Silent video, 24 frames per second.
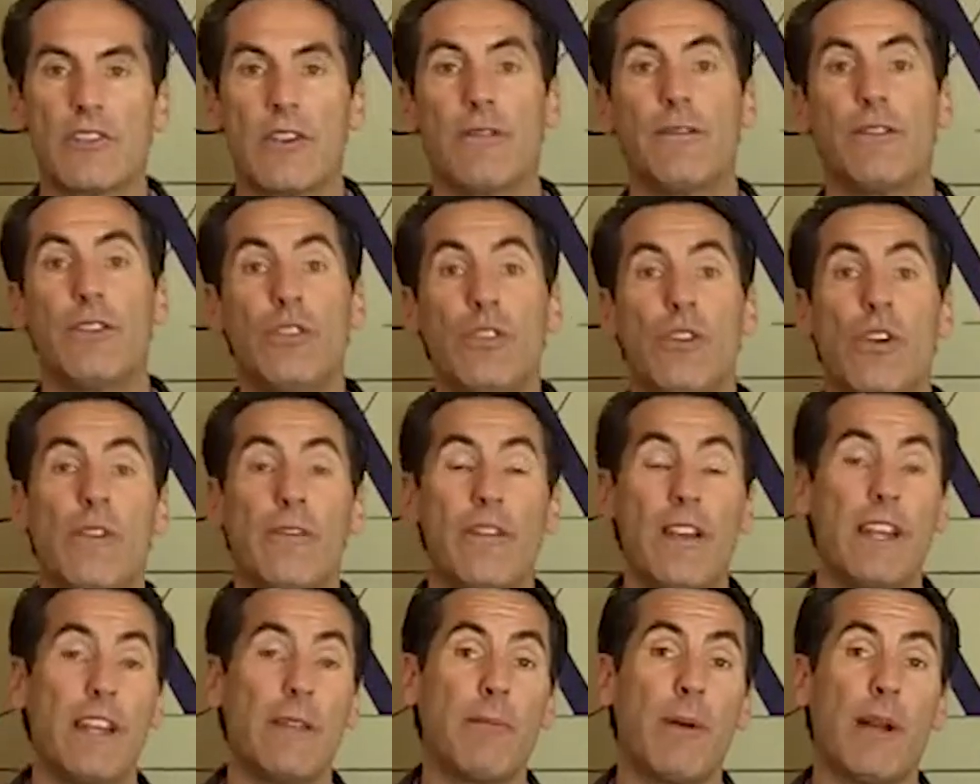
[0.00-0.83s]
If you know of
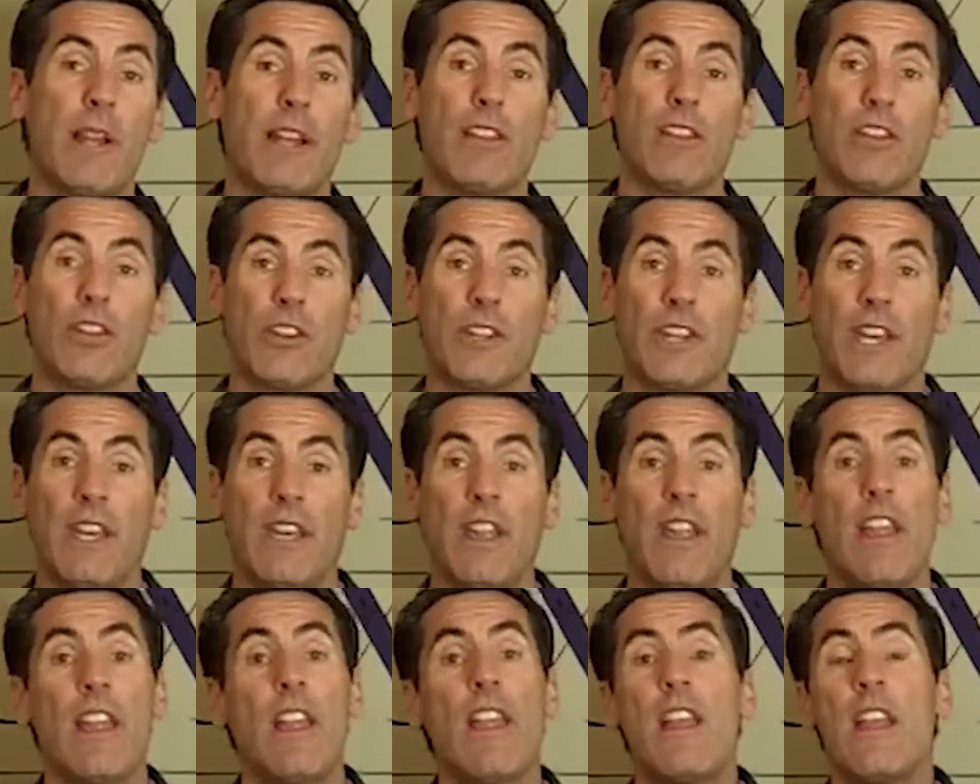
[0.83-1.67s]
anybody
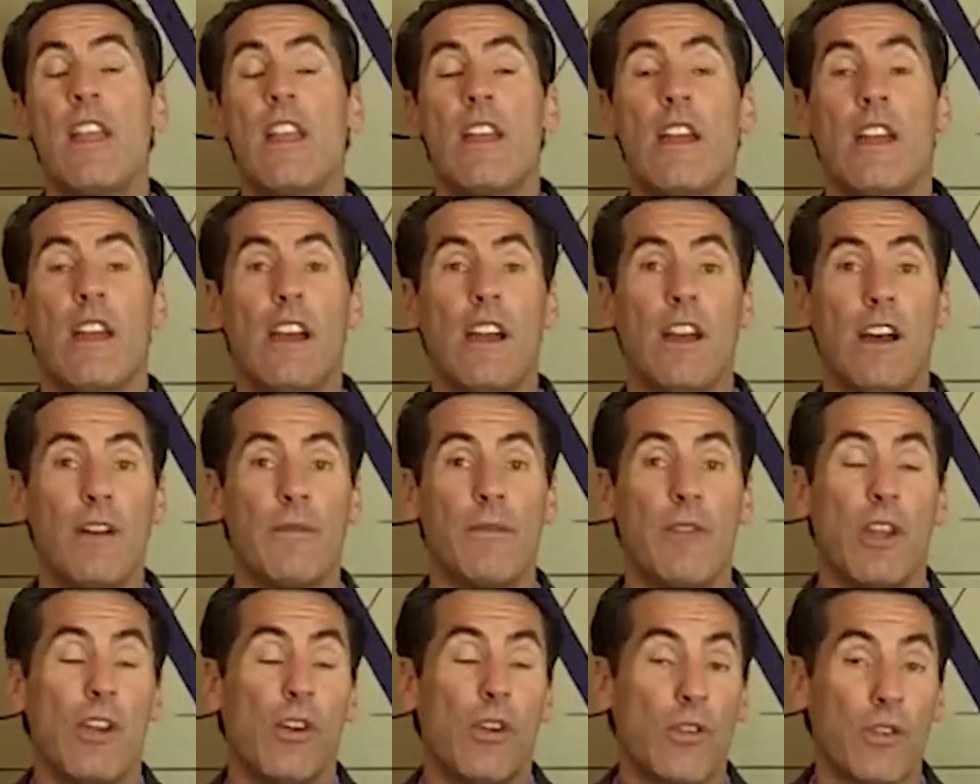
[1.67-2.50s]
looking um,
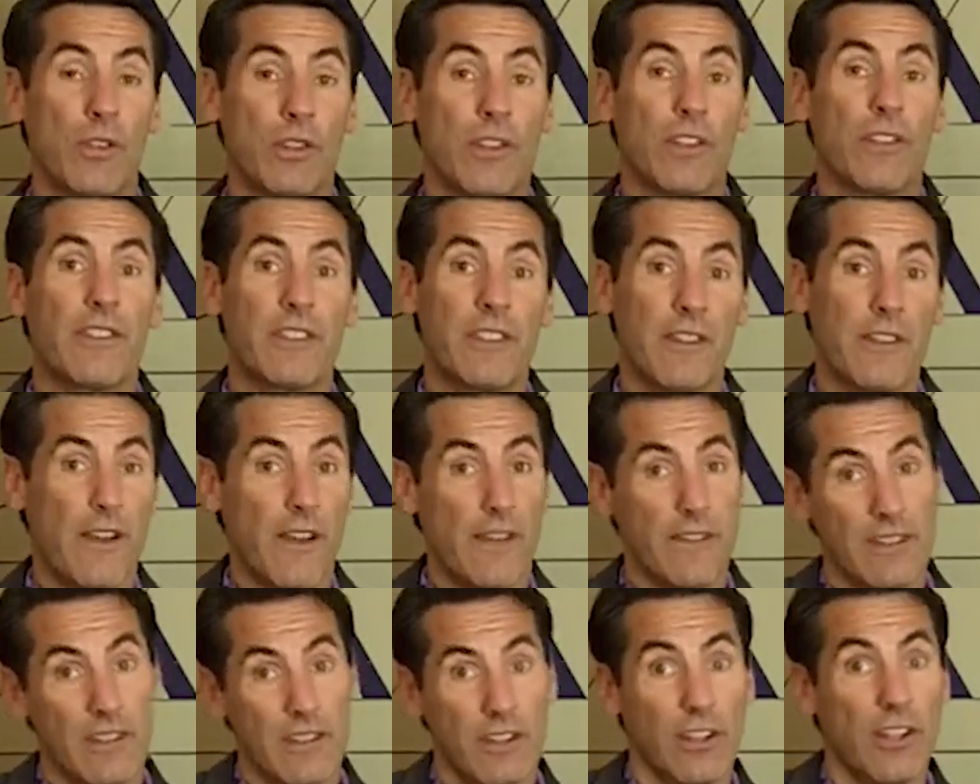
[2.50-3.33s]
or
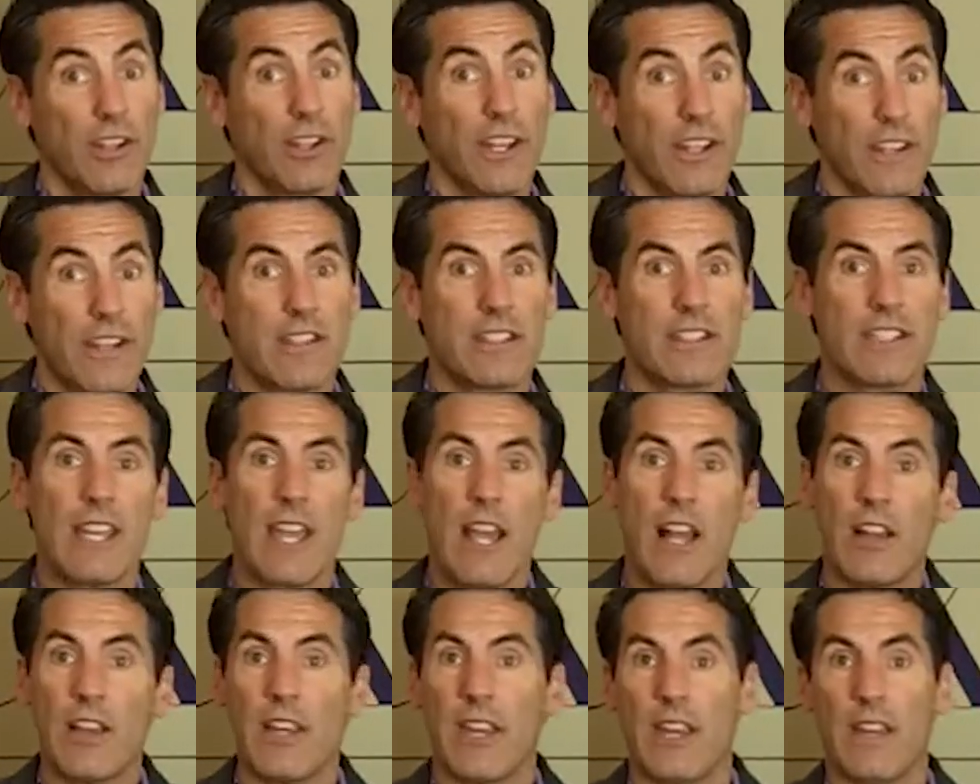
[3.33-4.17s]
uh, looking to
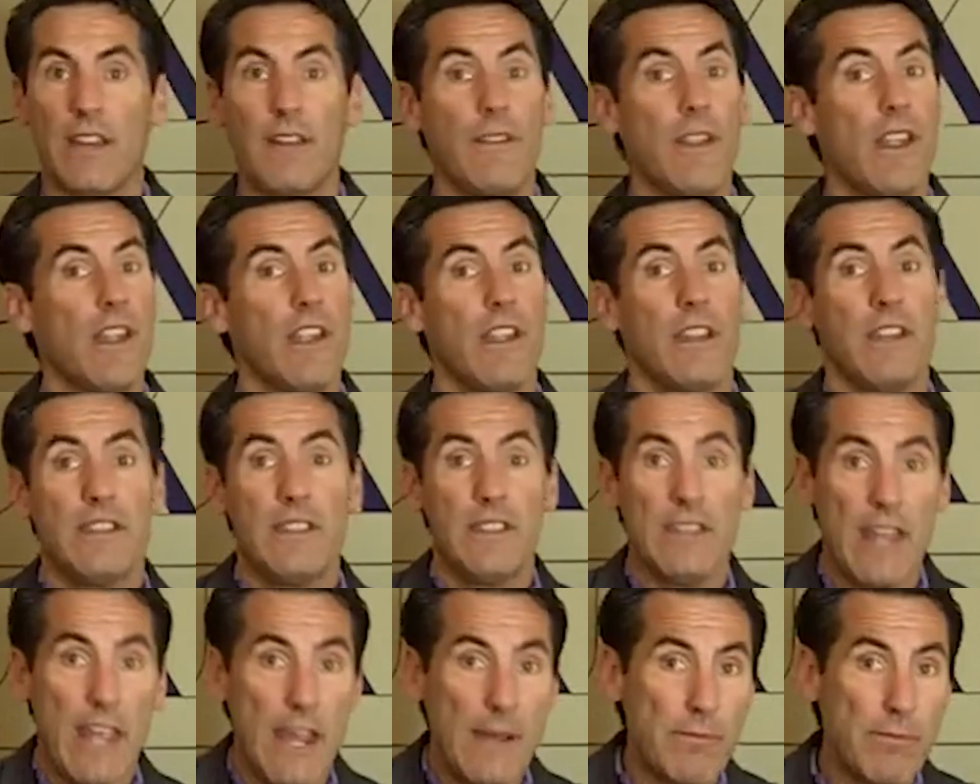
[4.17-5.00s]
sell in
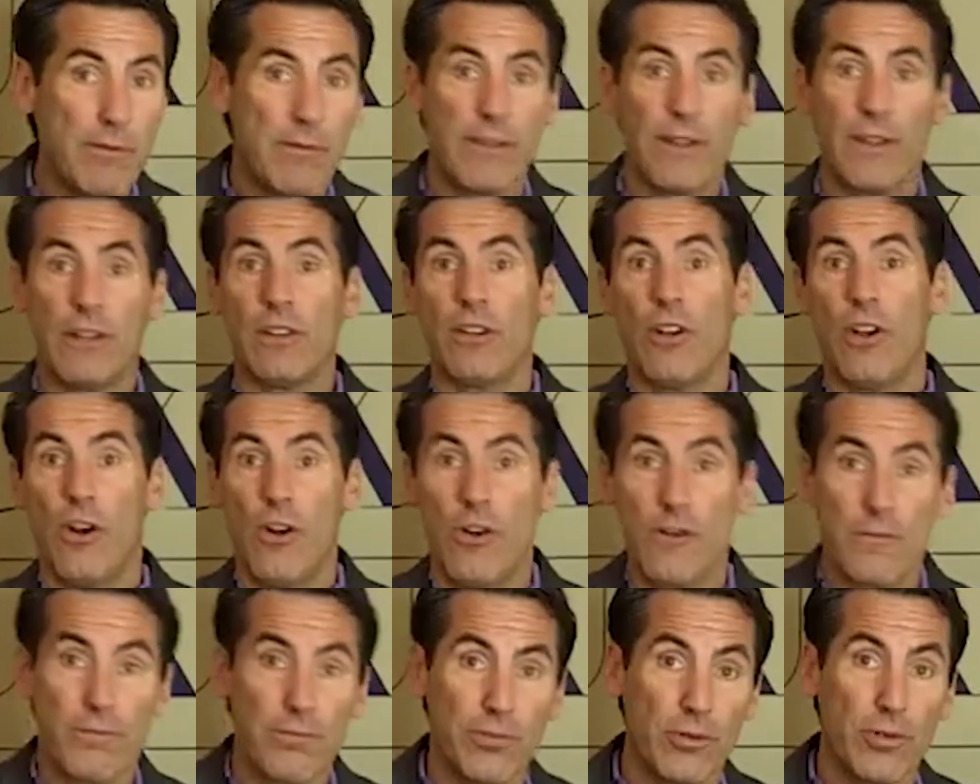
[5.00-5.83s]
Naperville,
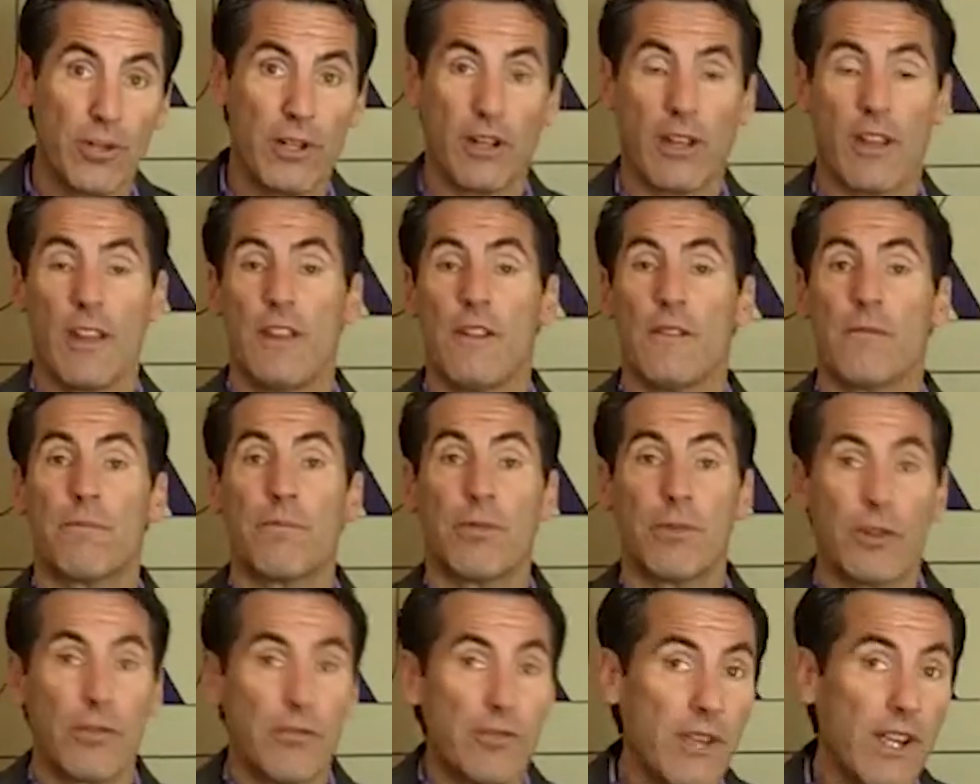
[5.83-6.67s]
Oak Brook,
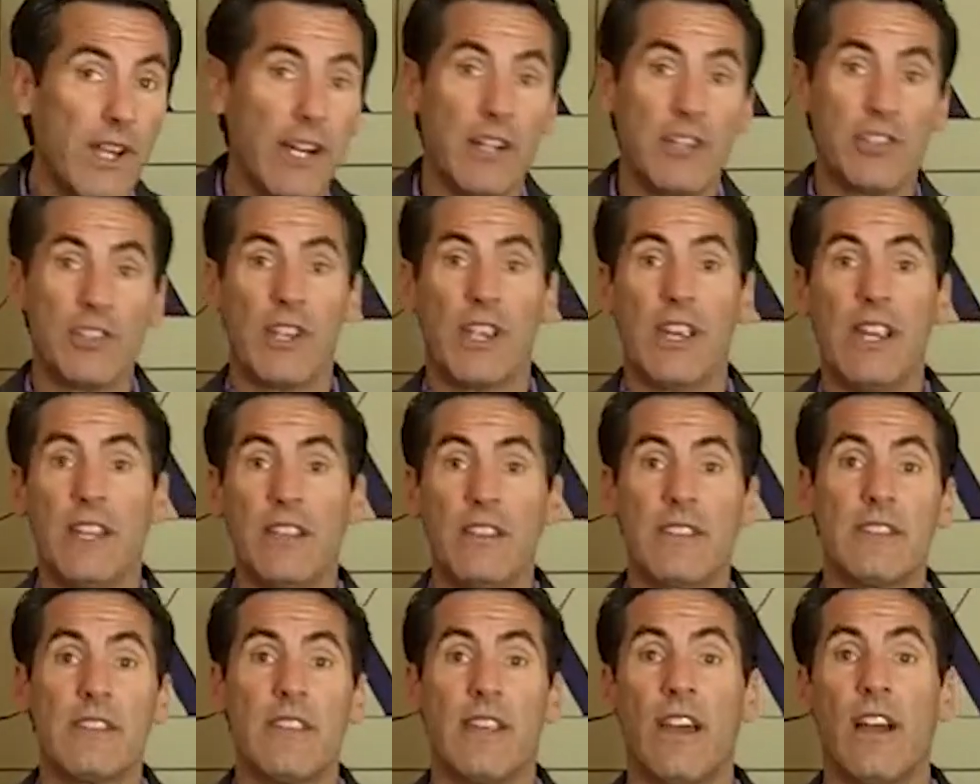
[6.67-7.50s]
Burr Ridge,
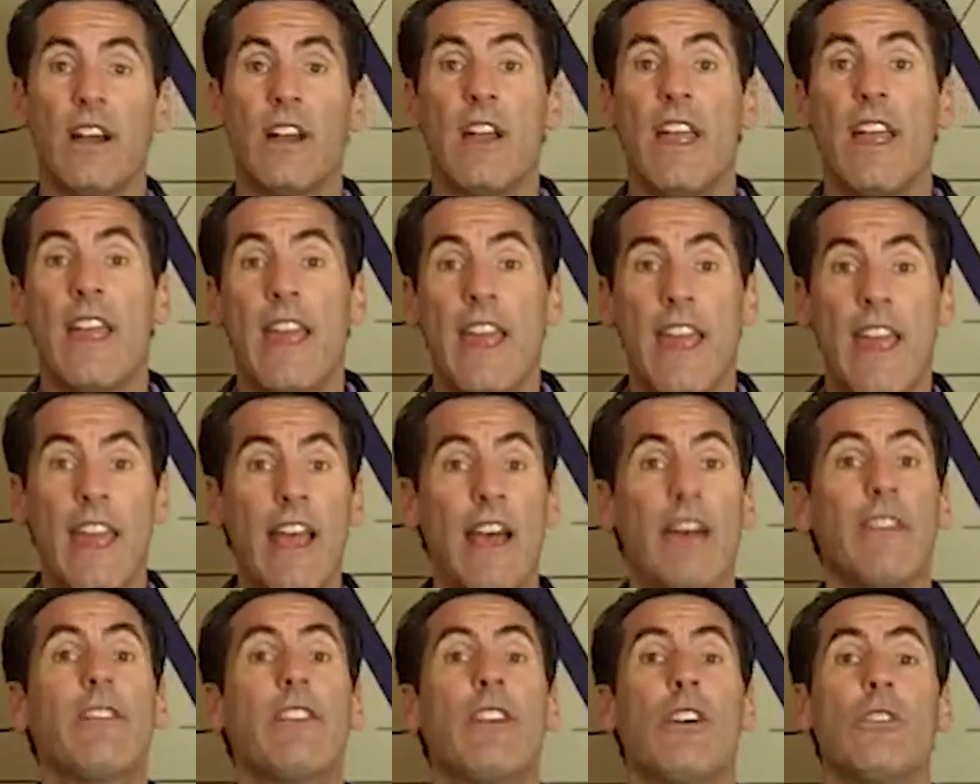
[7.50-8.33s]
Hinsdale,
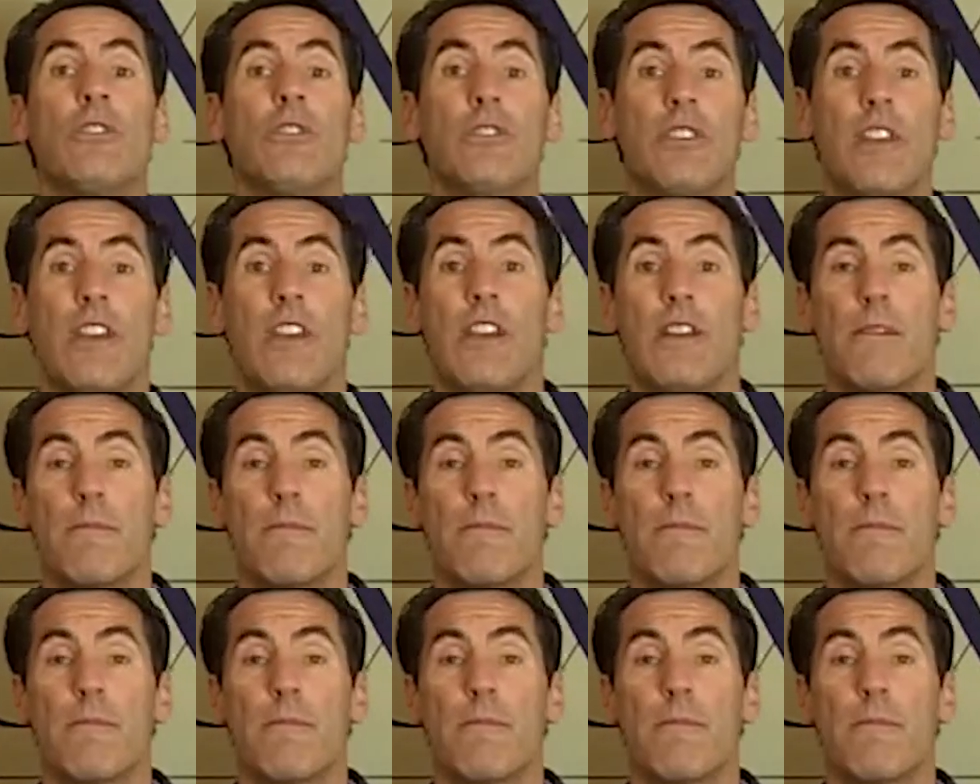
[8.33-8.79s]
have those